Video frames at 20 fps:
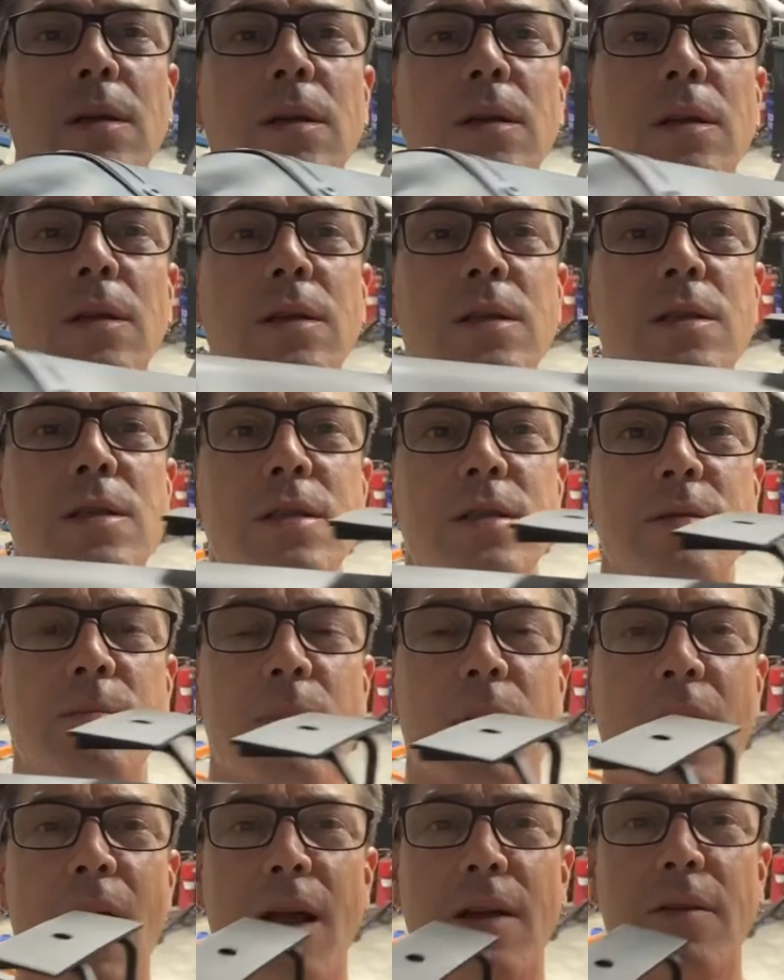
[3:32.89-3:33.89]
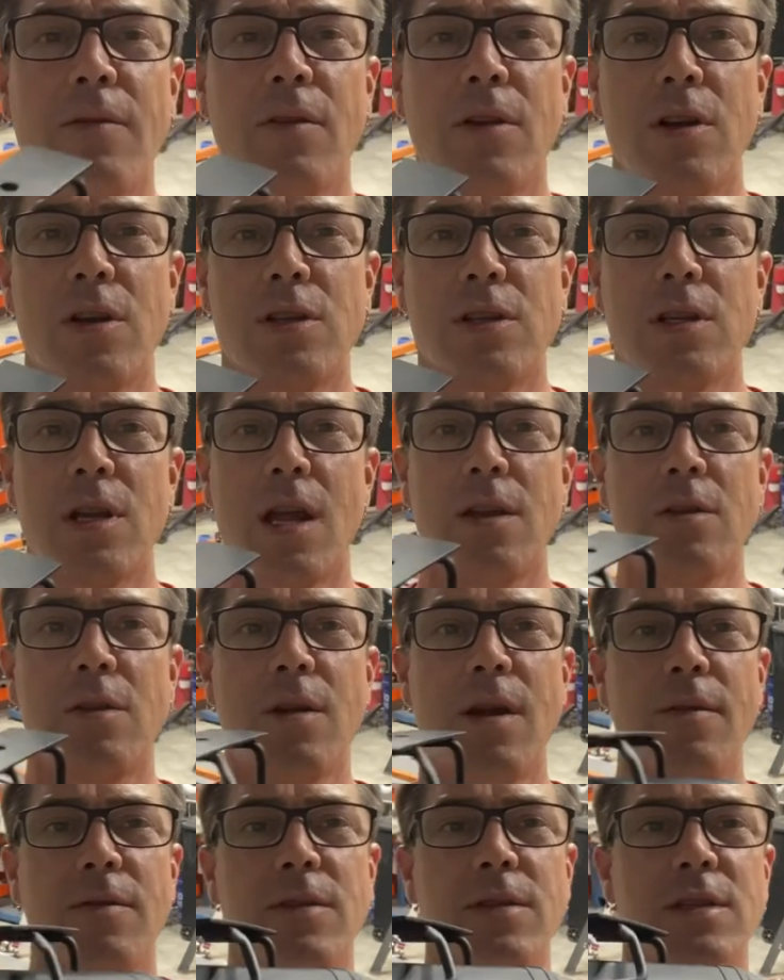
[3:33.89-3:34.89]
and this is a black version. I do
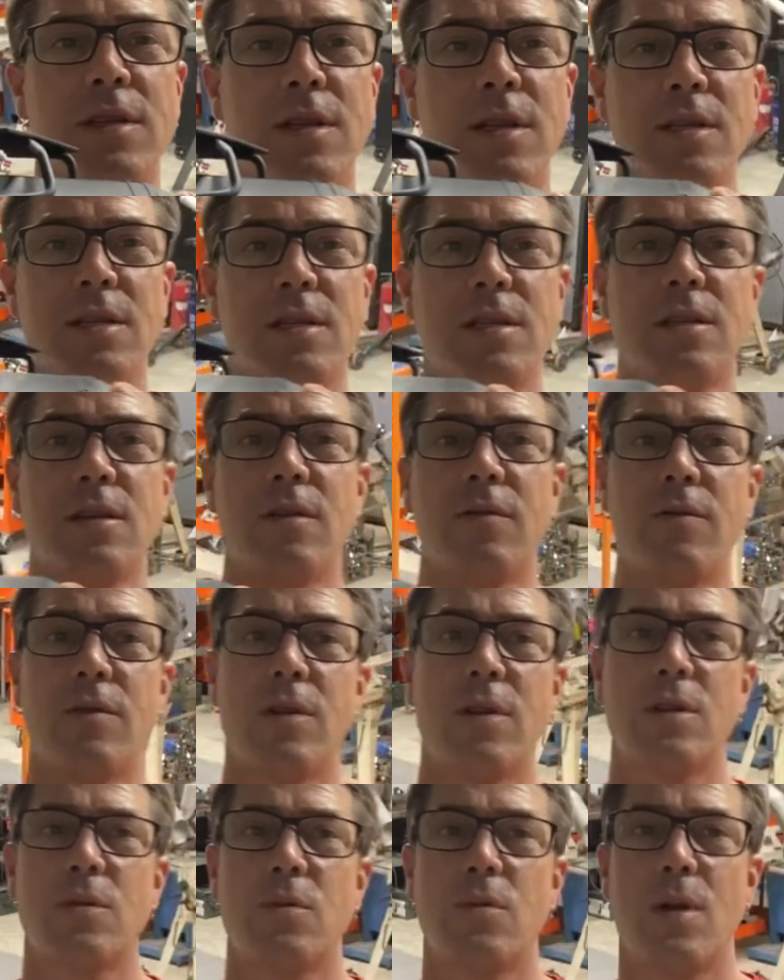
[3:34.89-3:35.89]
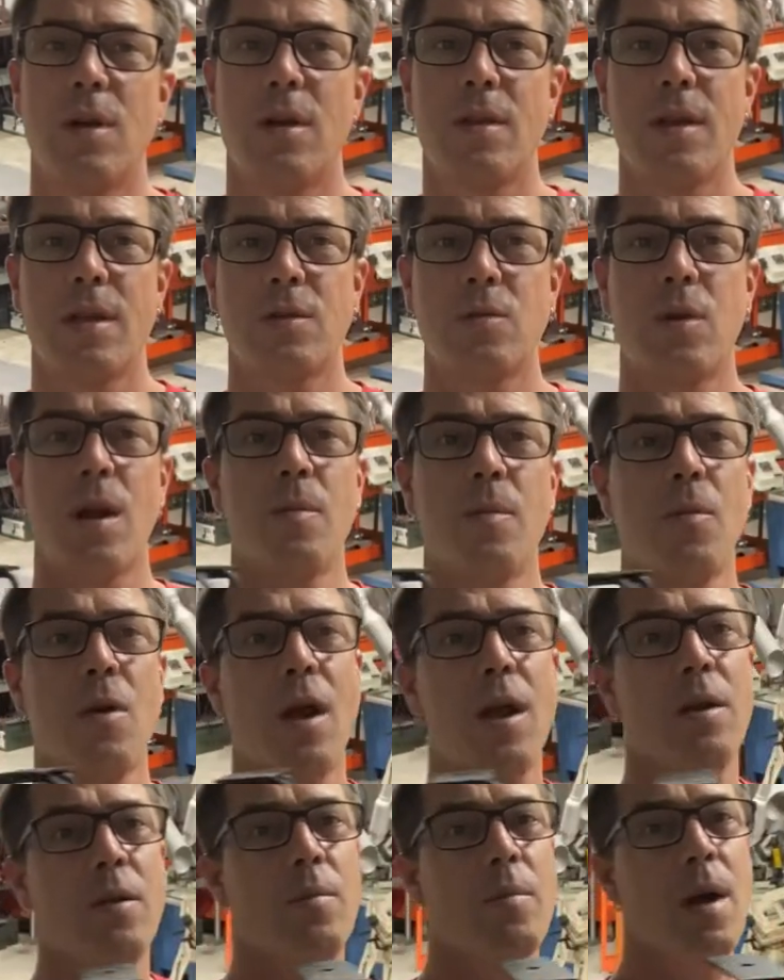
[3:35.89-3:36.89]
have this in a silver as well. That's what I'm
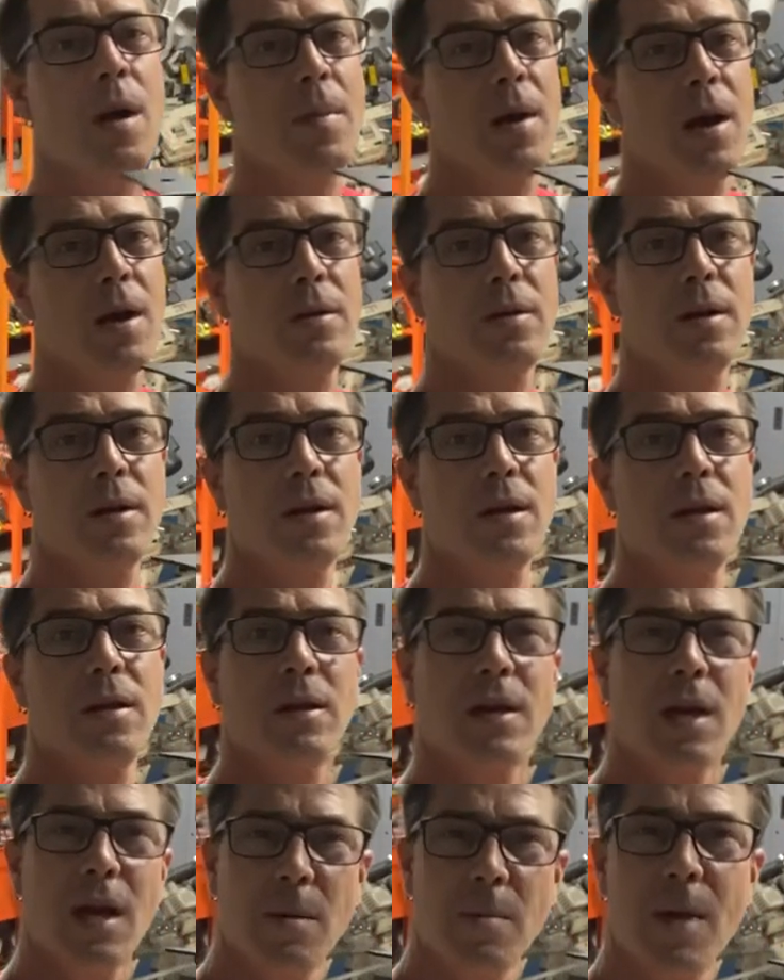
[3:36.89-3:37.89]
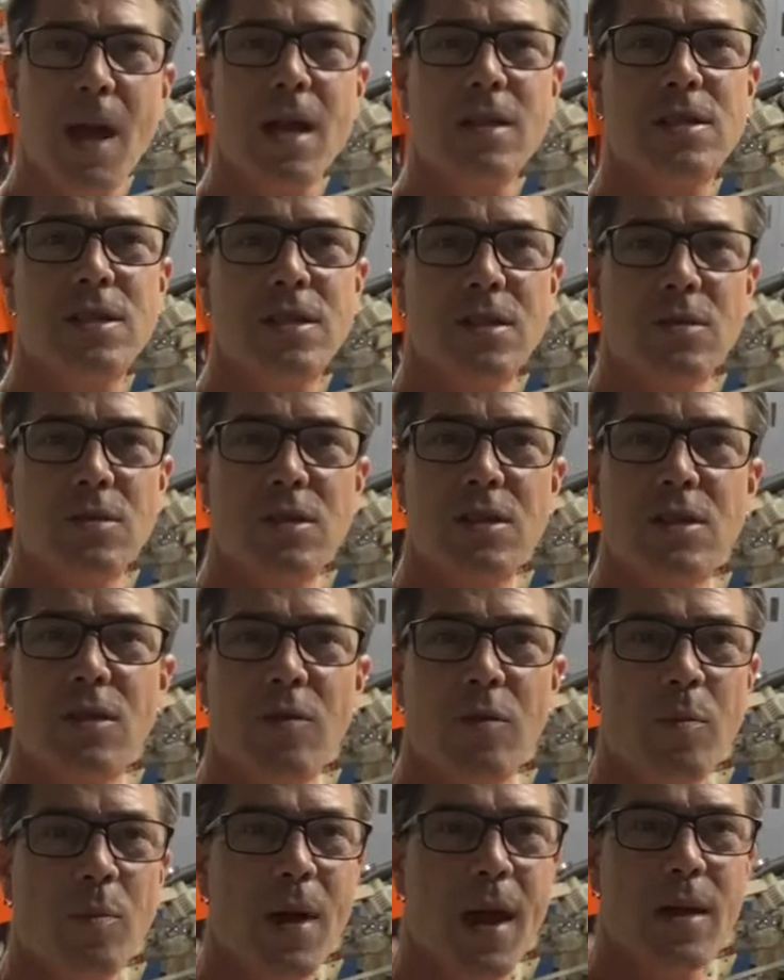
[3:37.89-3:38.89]
riding on my bike right now. It kind of matches those
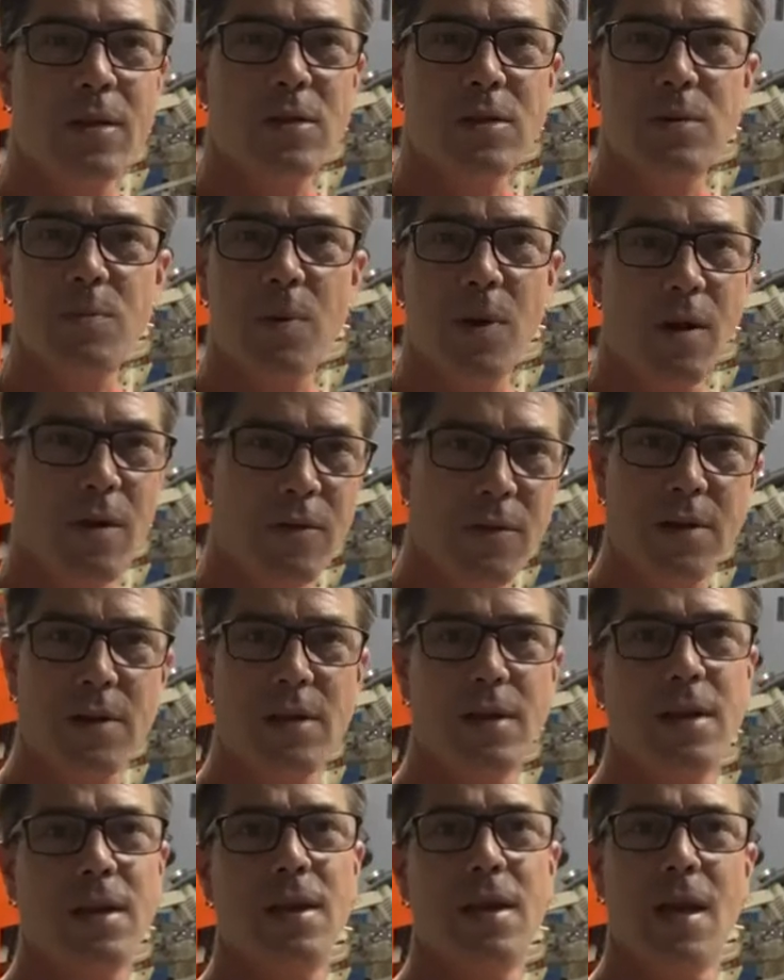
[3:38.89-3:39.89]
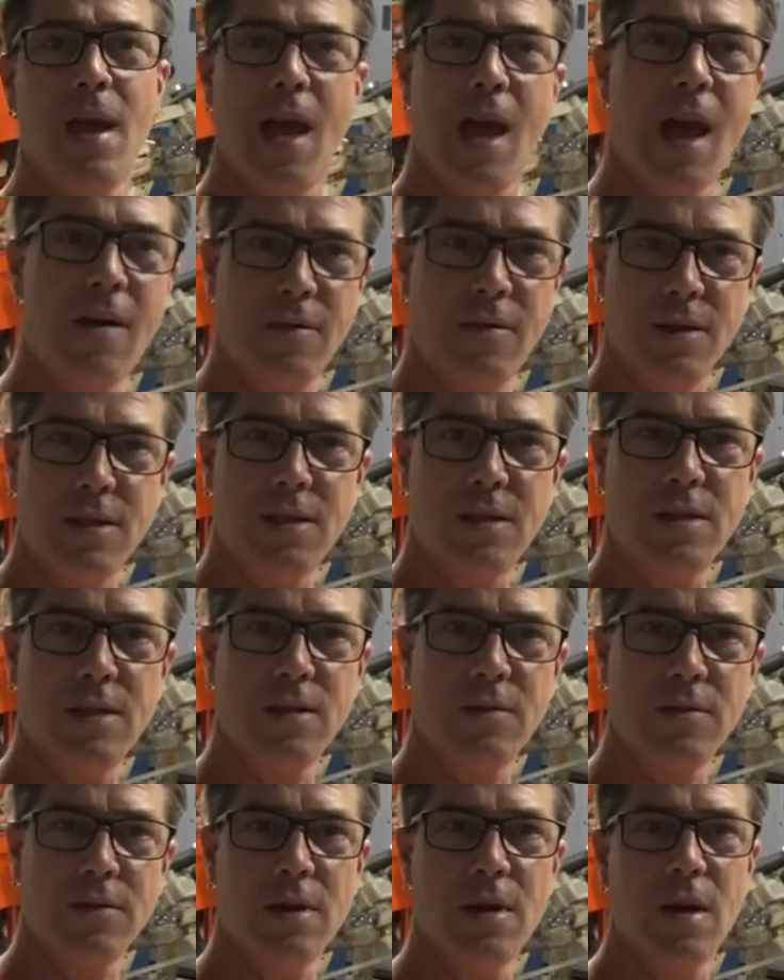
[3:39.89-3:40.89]
silver panels perfectly, having it
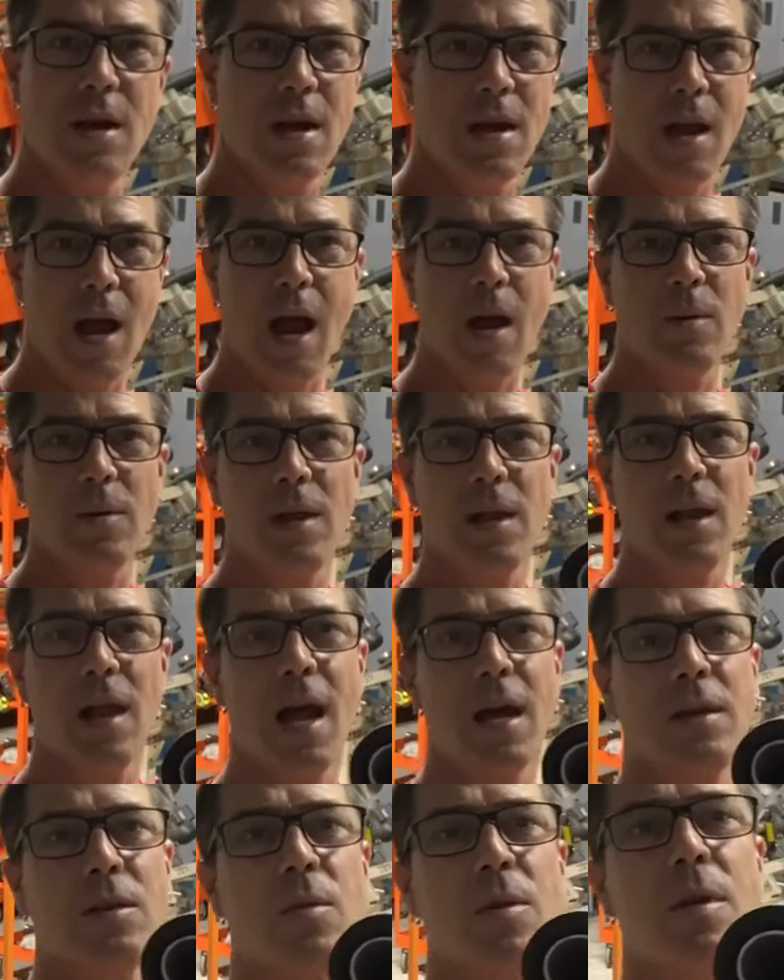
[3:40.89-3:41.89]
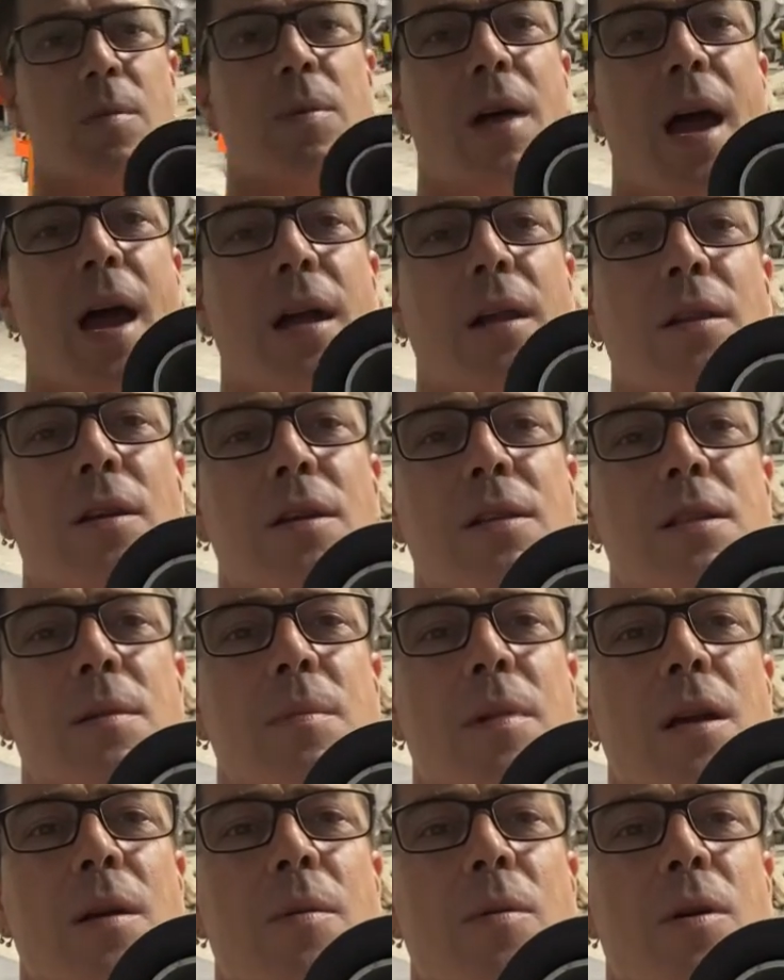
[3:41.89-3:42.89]
silver. Now, I really like the way the black looks. I
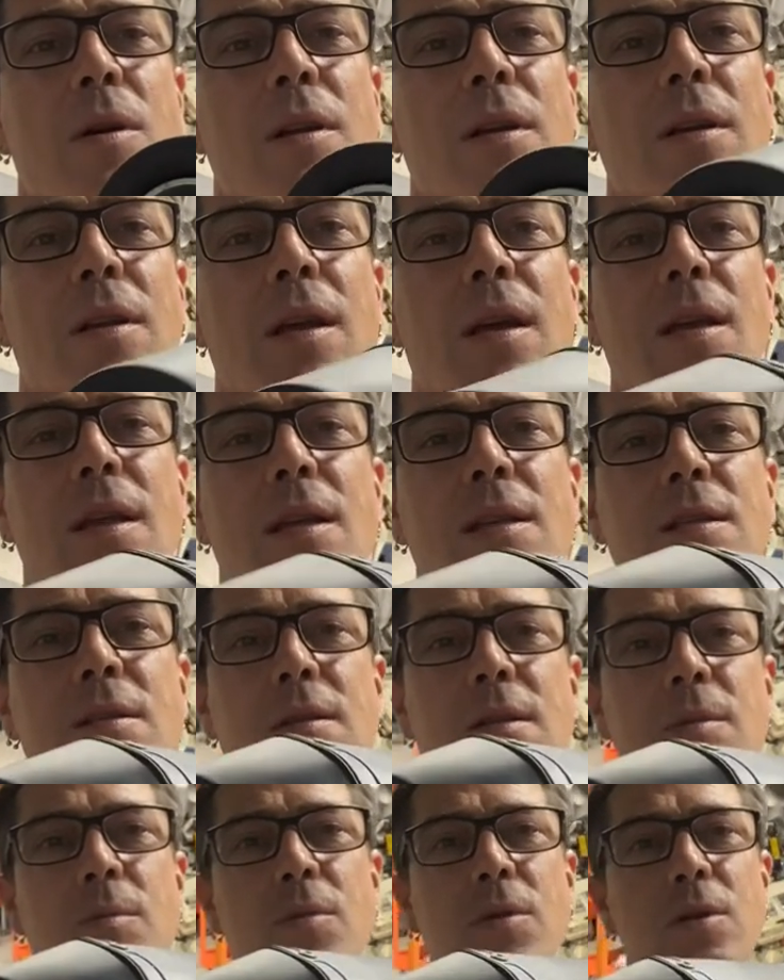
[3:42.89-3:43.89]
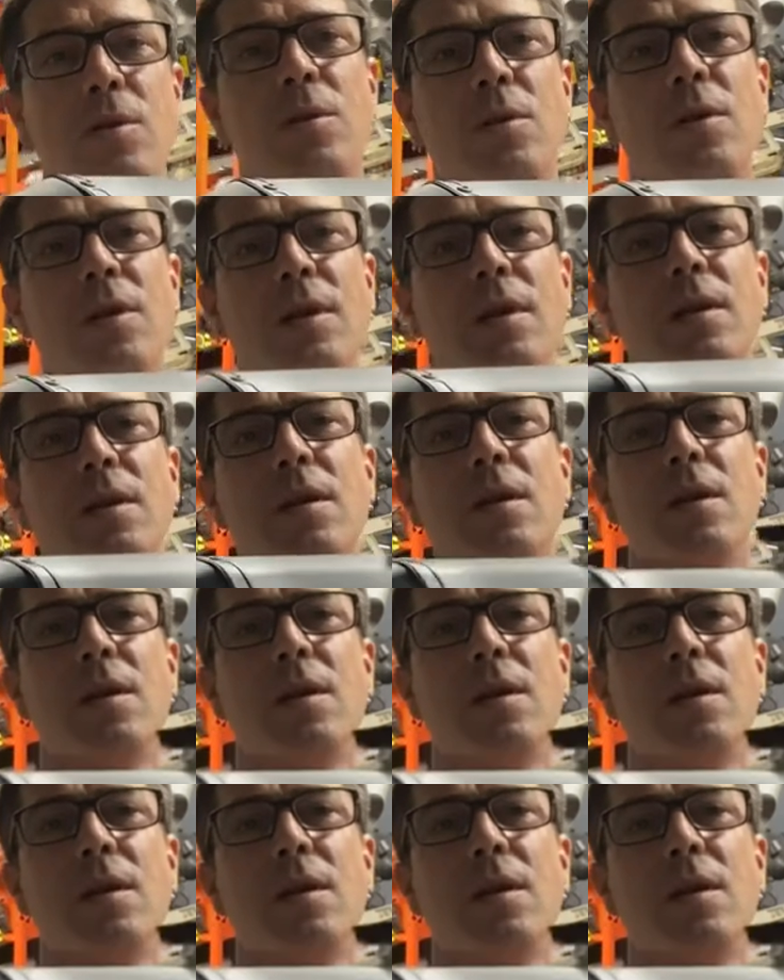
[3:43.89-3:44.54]
mean, come on, look at that. That's pretty cool looking.